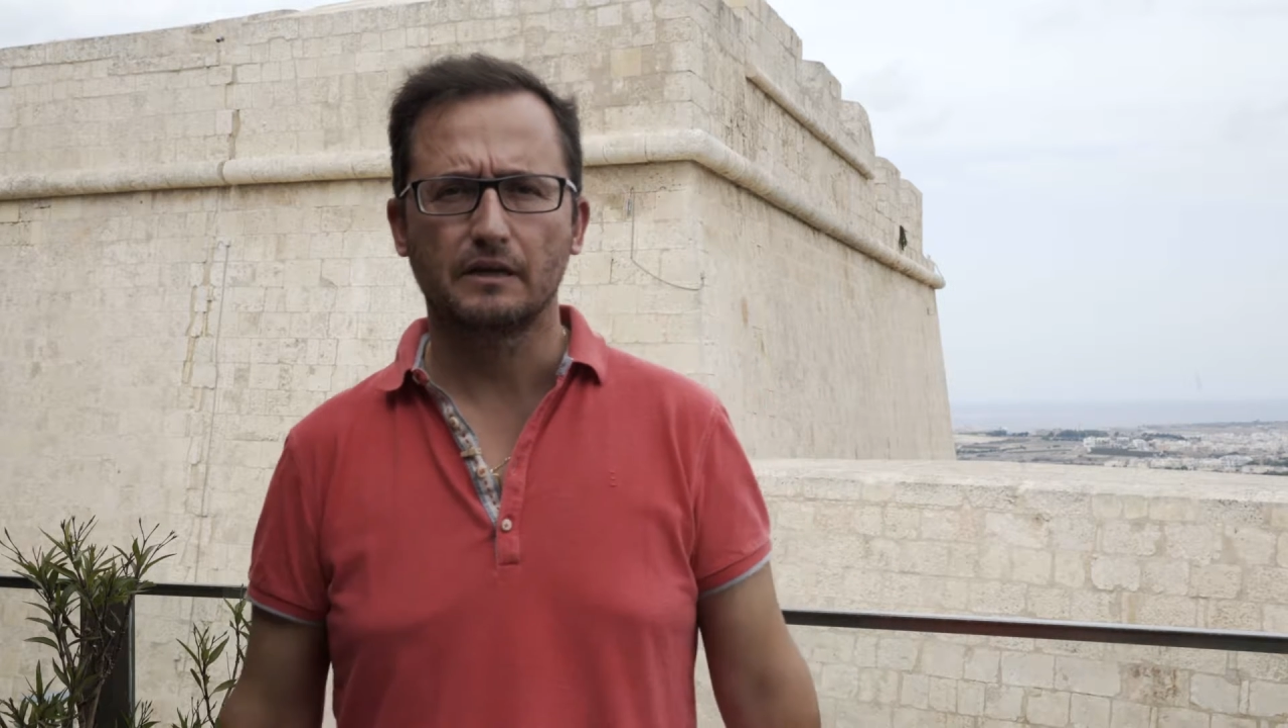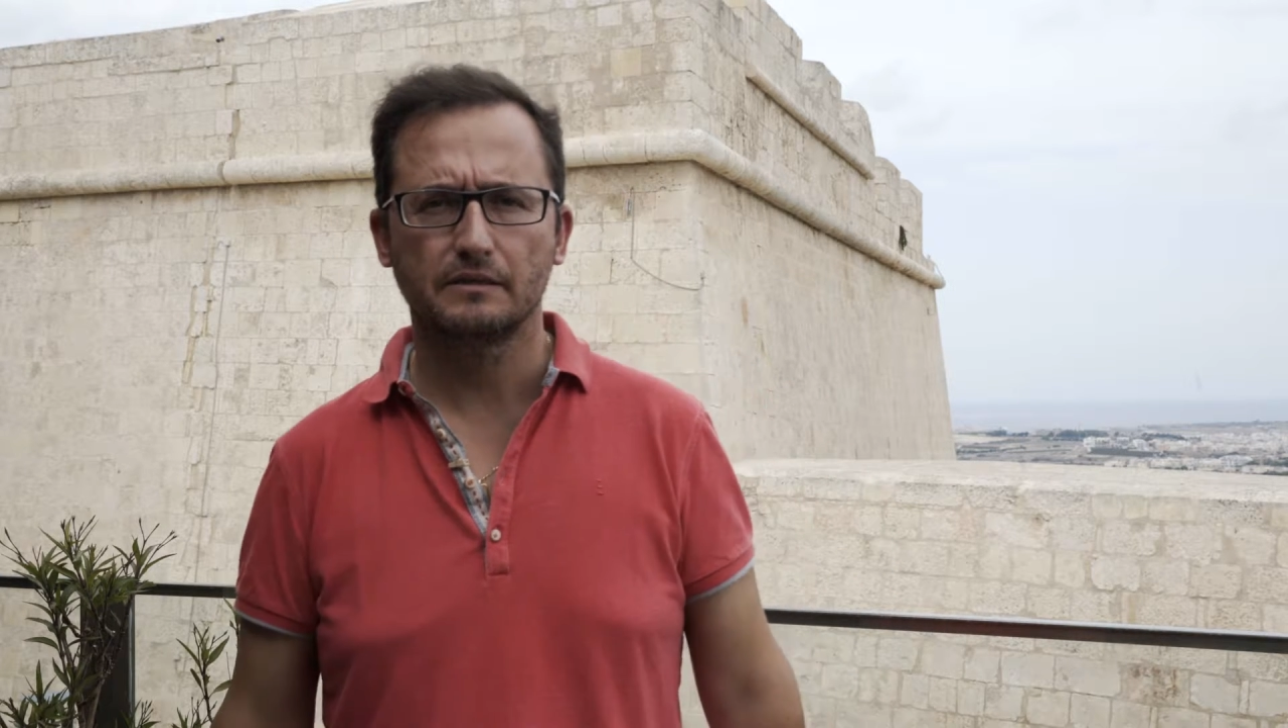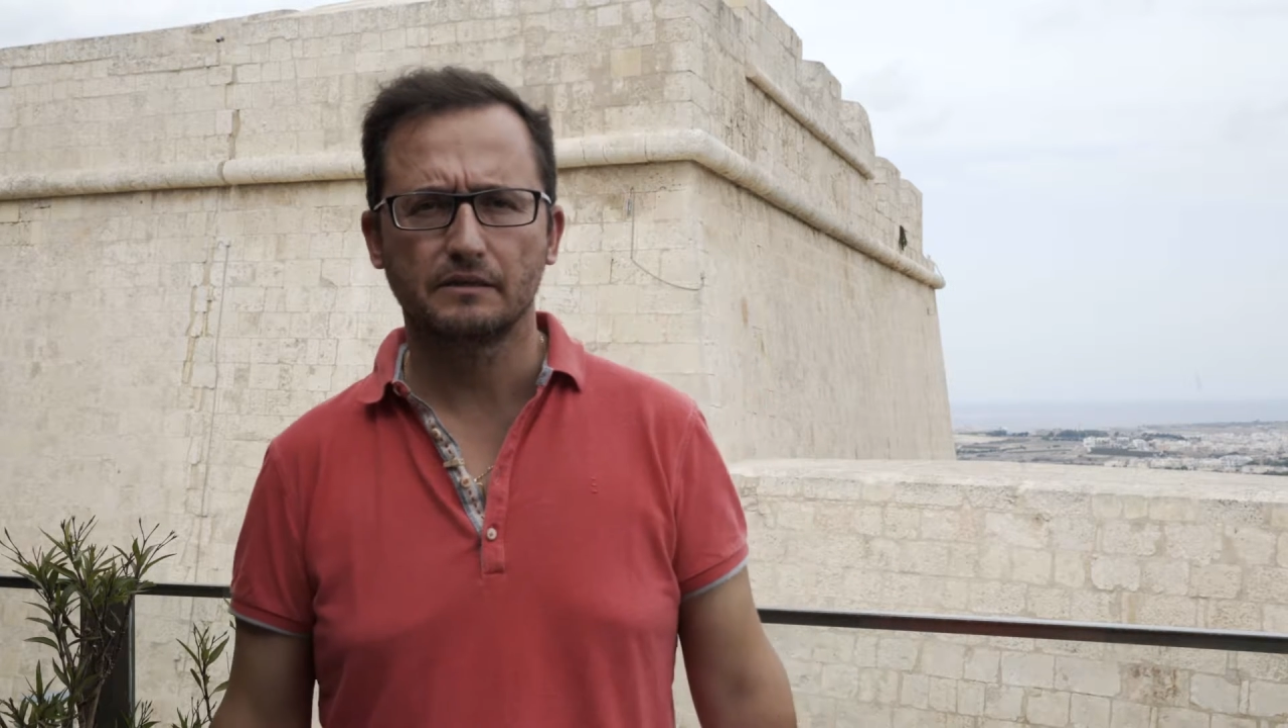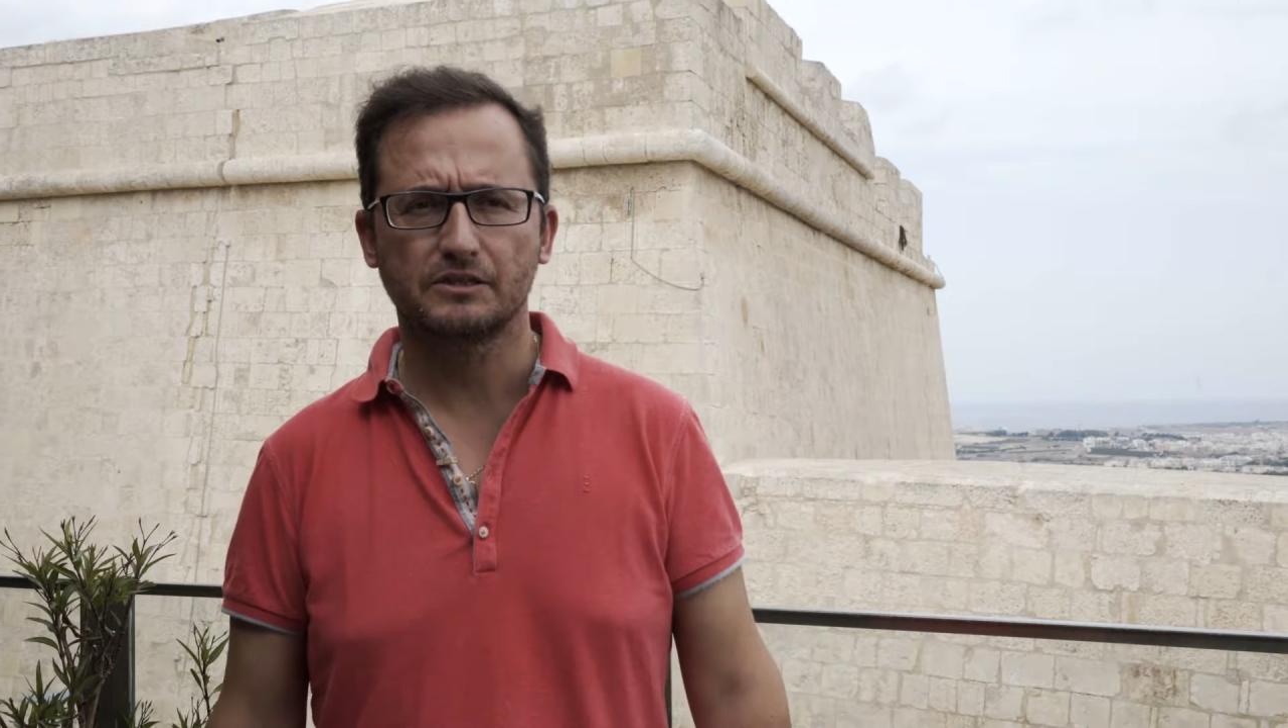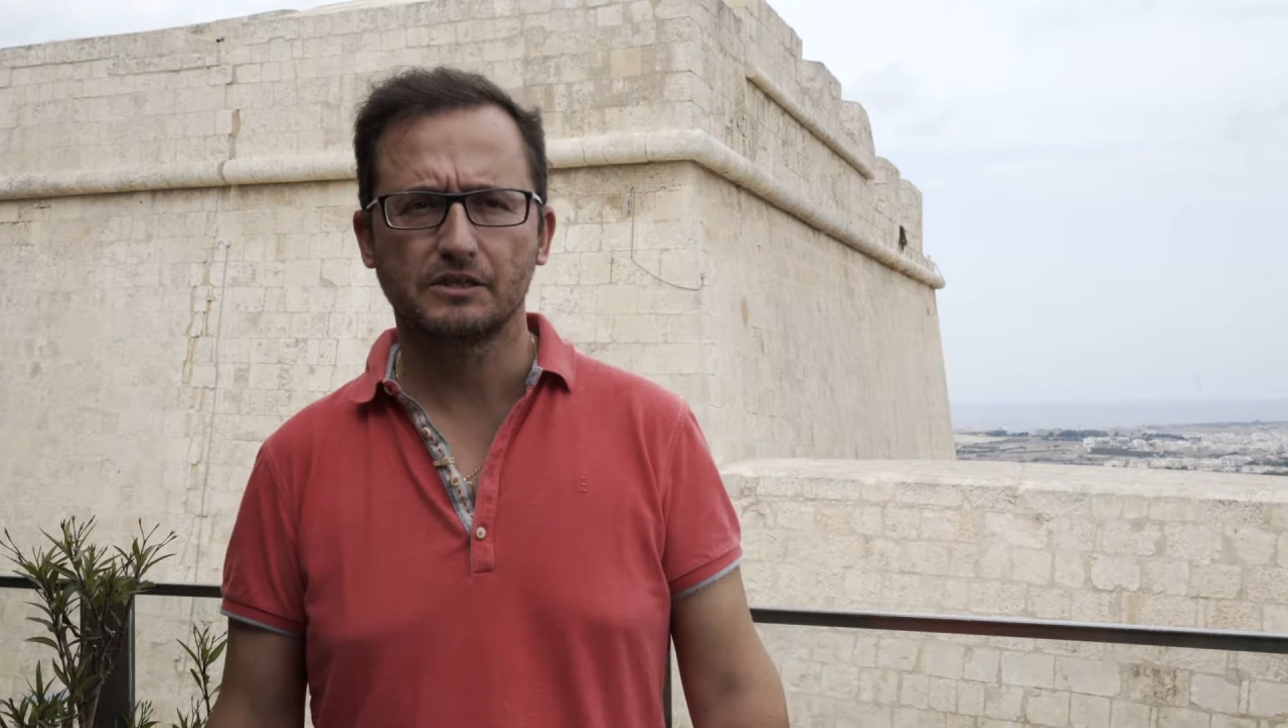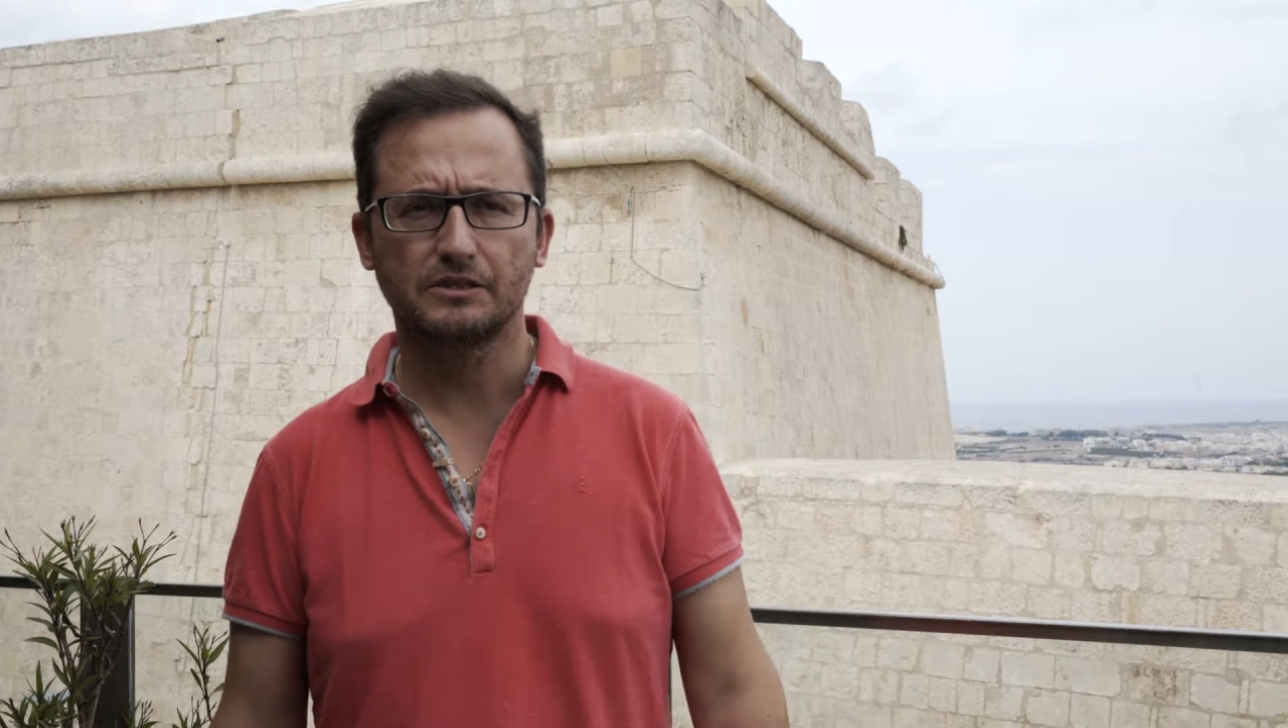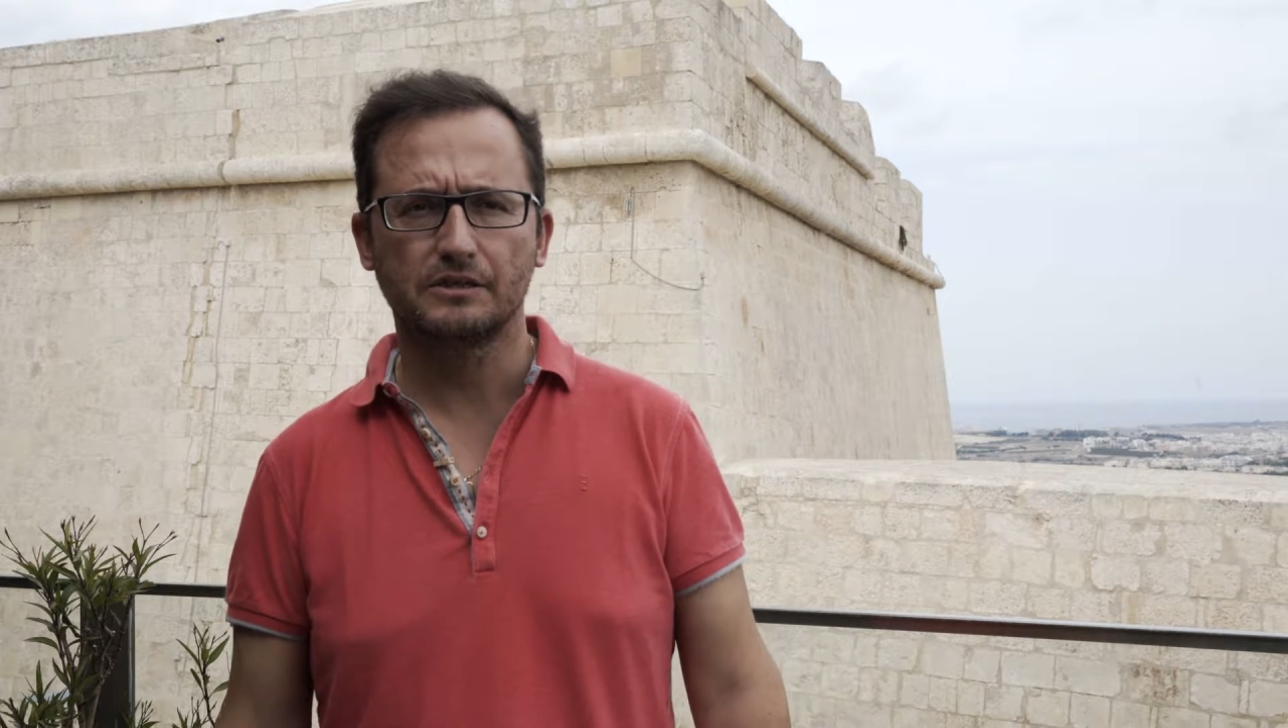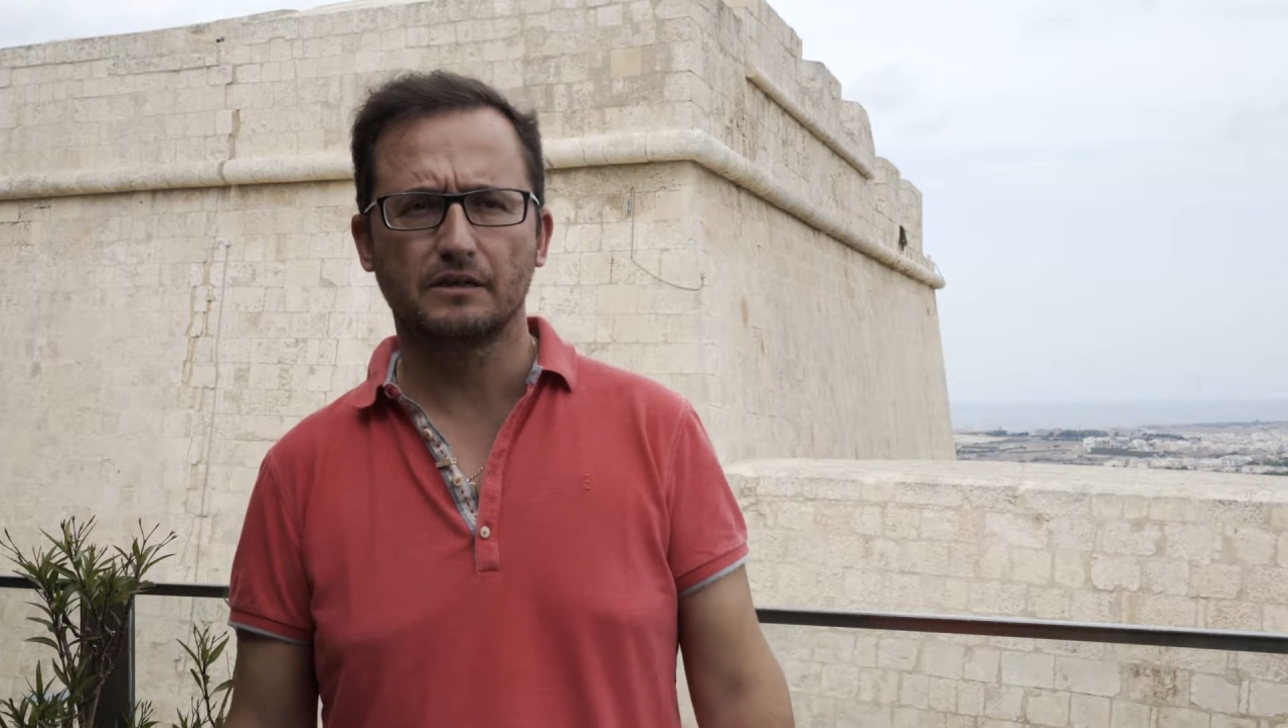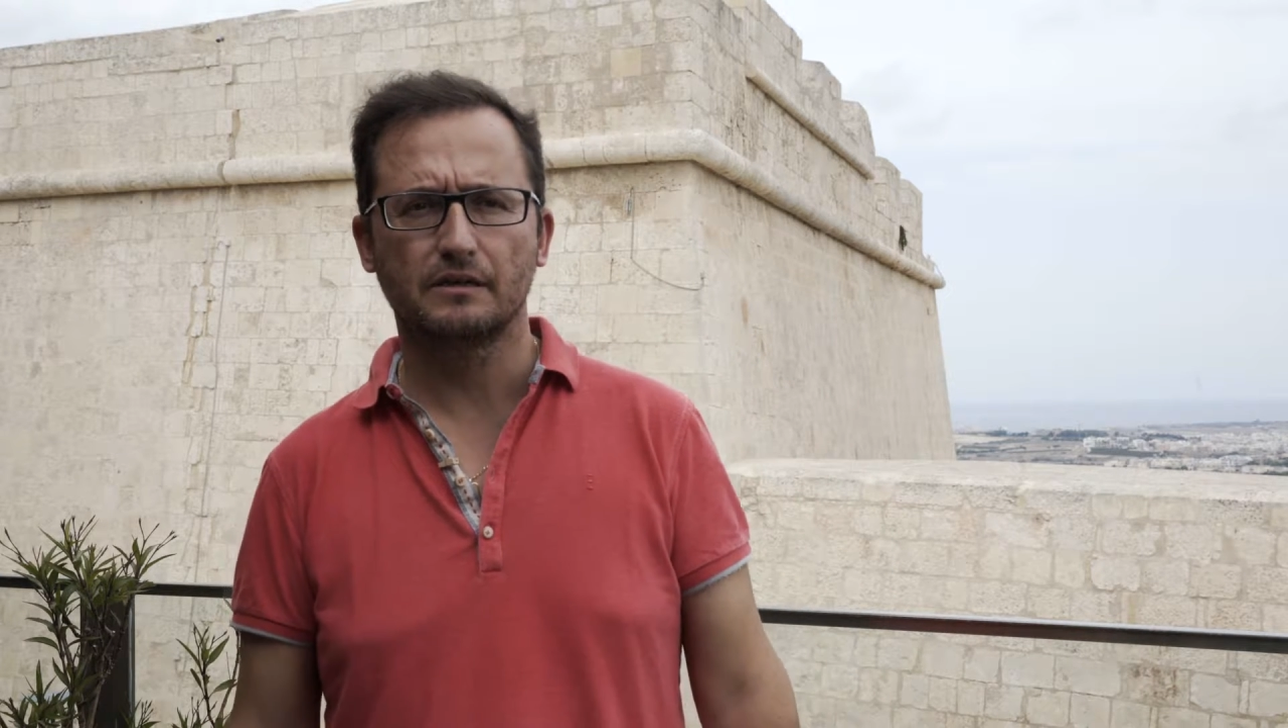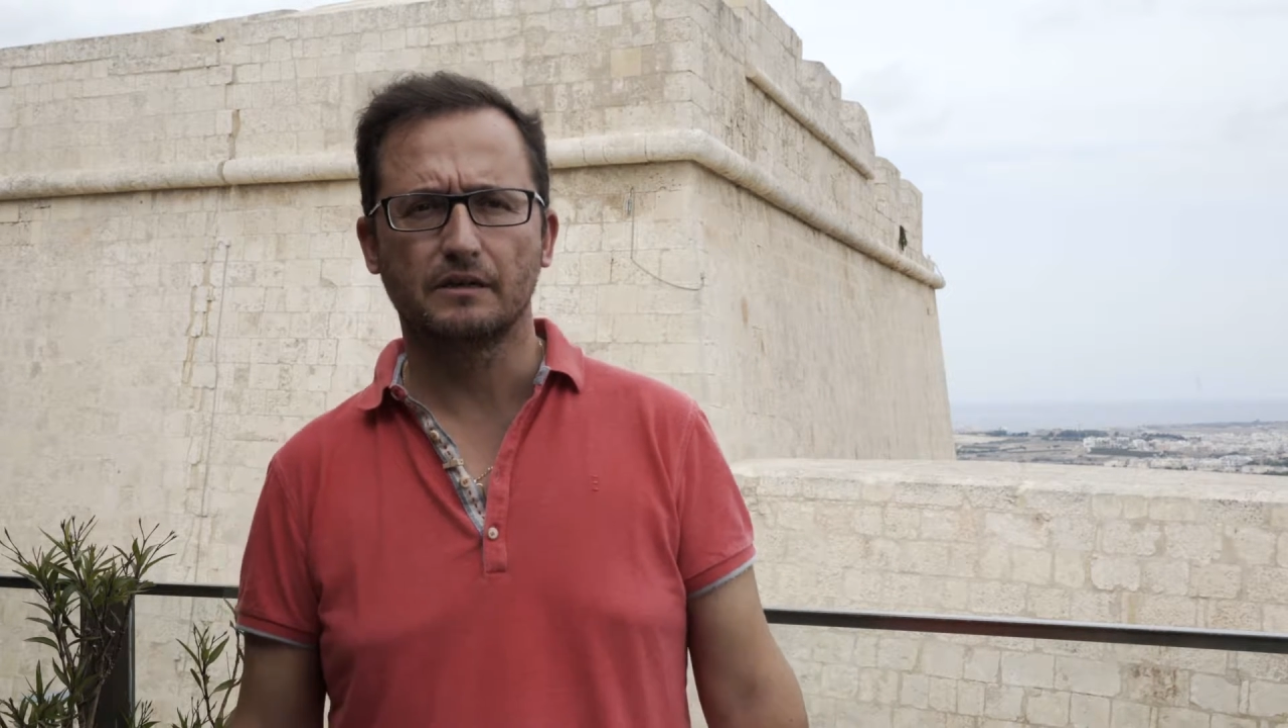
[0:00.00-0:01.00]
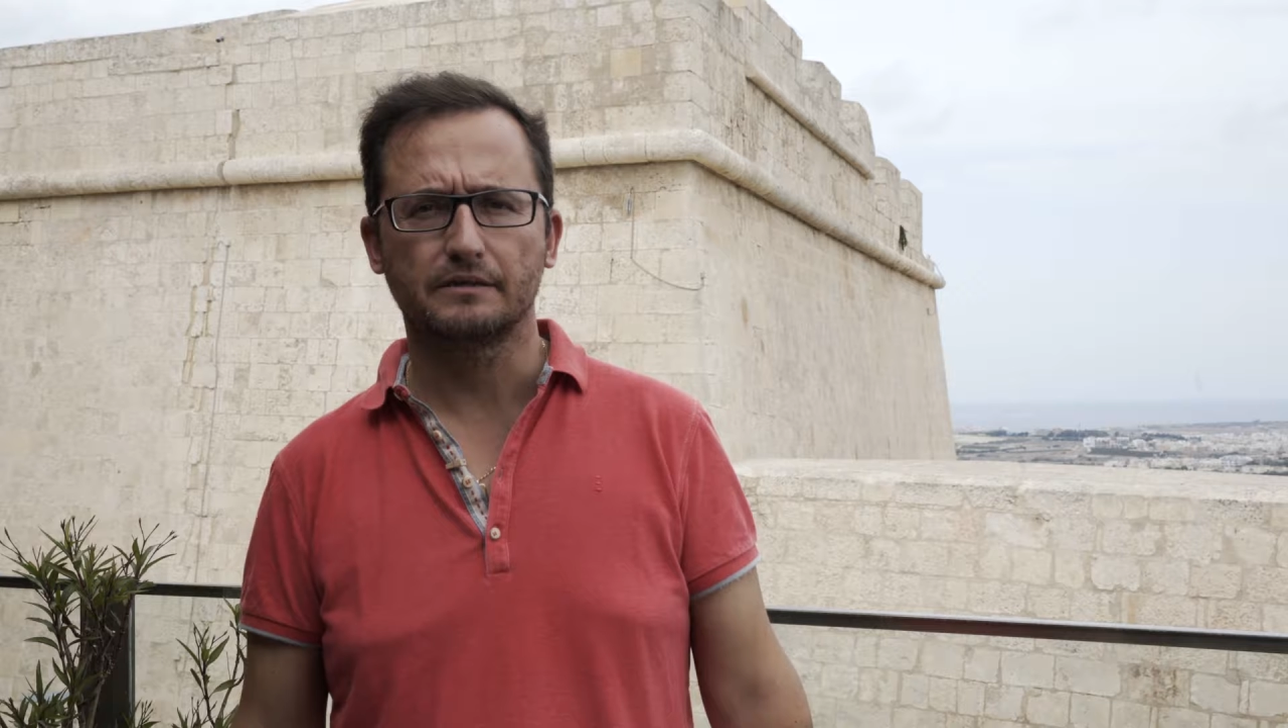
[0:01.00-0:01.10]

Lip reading: and essential